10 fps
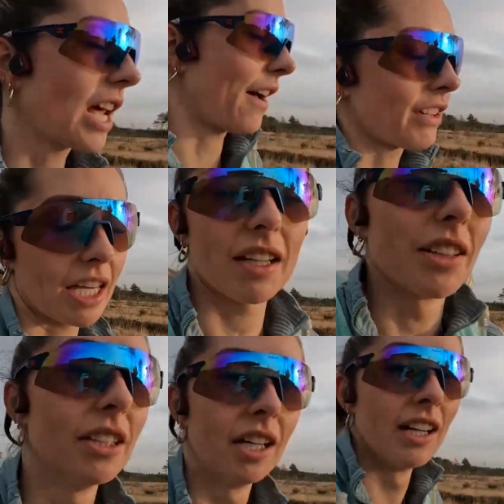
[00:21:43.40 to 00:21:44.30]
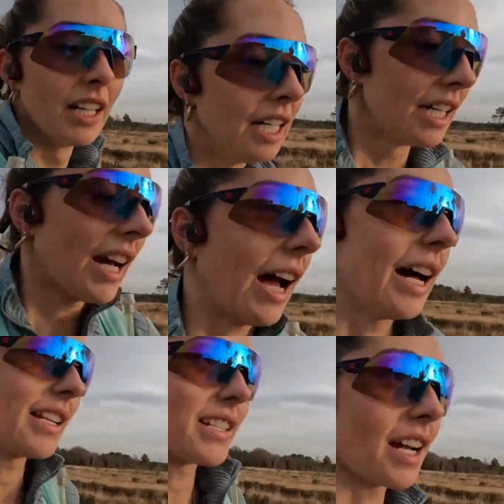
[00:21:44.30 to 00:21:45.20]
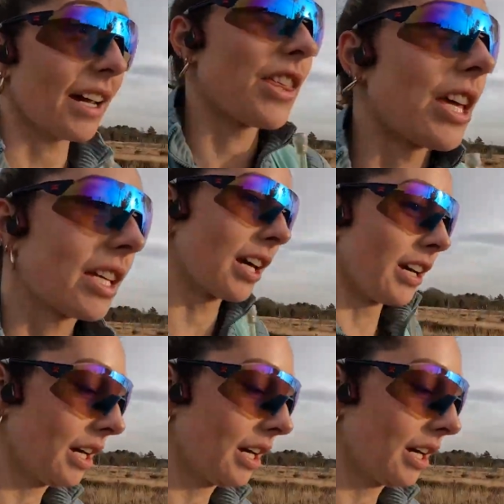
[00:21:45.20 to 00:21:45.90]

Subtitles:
have a giggle. And I think